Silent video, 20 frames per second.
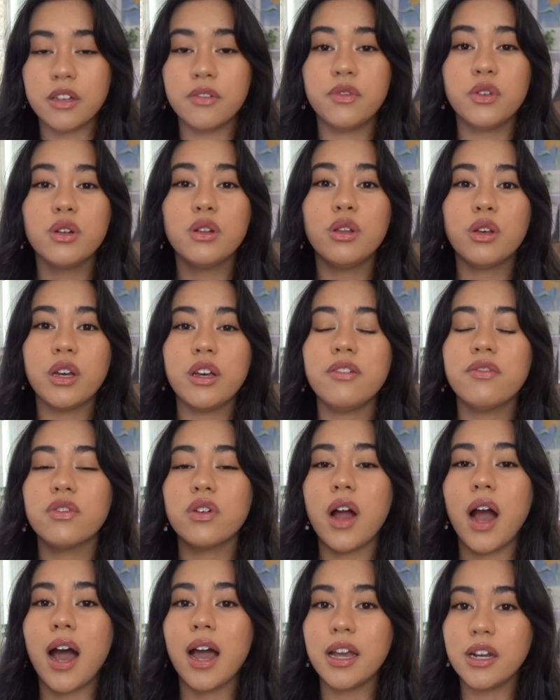If you're looking for
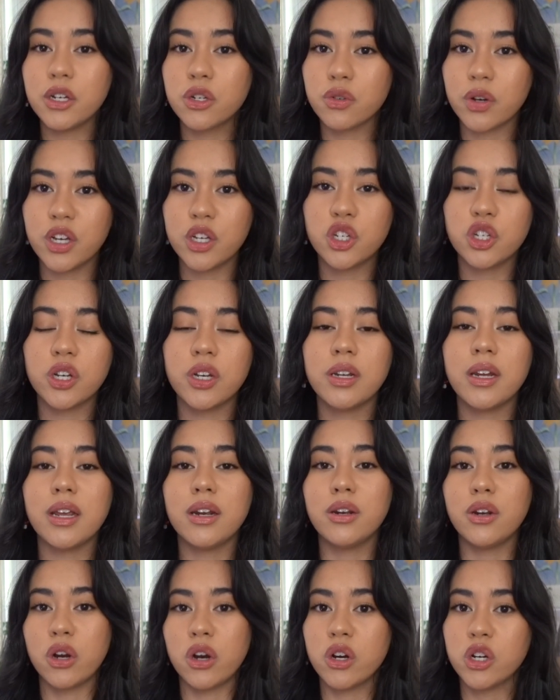hydration
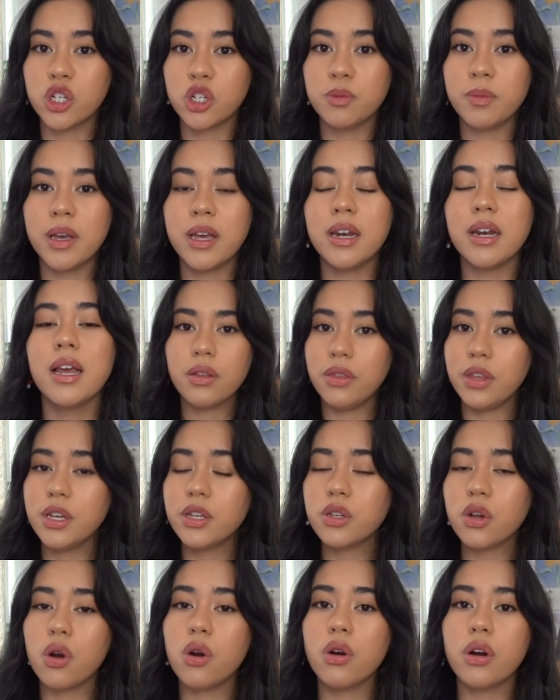and nourishment,
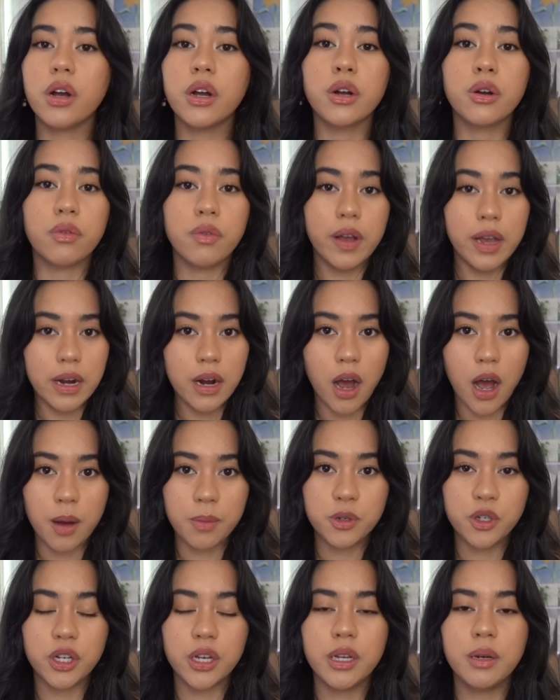these are a great
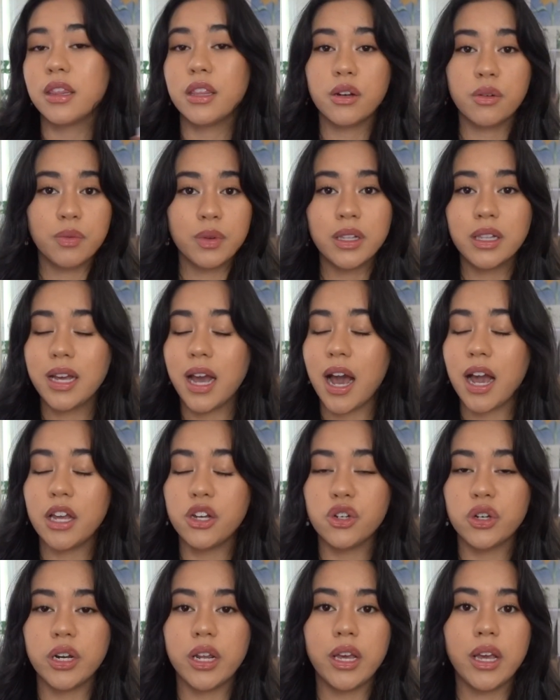option. They're really
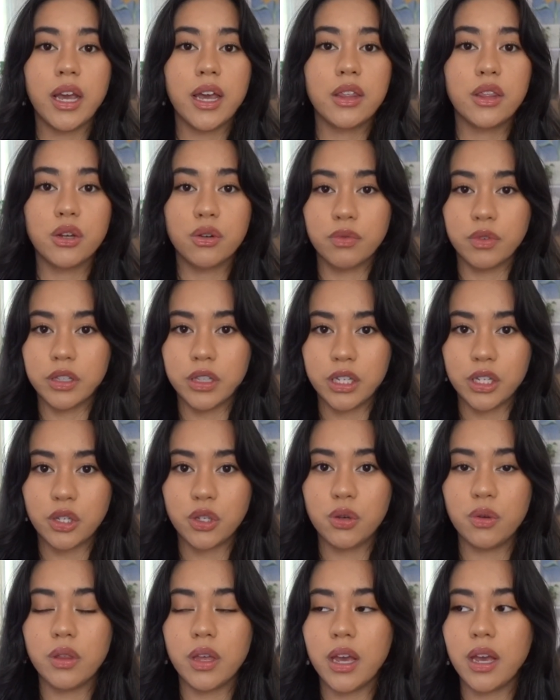hydrating and they're really
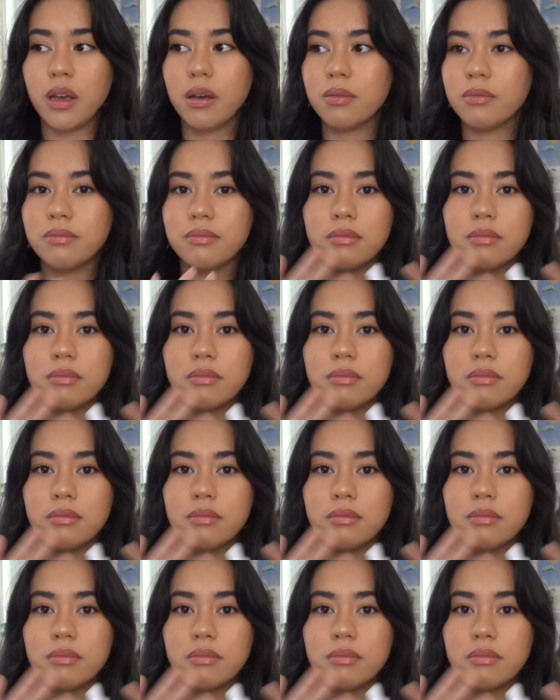soothing.